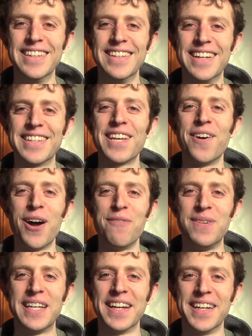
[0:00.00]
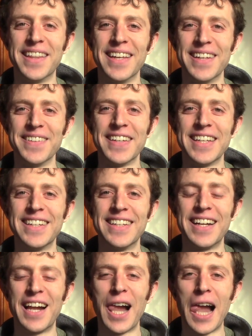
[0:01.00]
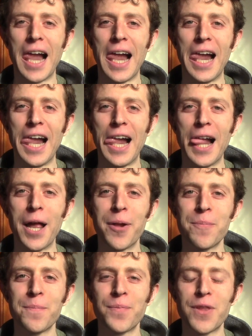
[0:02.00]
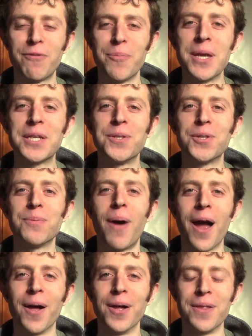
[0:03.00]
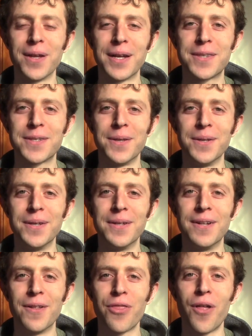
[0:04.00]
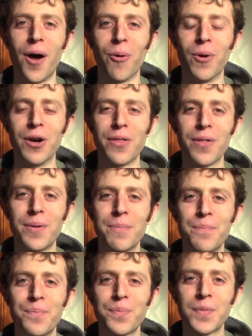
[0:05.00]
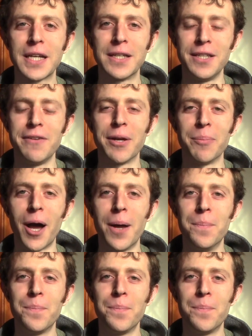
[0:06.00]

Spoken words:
That's how I've begun to think of it. If it makes you smile, I think it's a thought worth living by.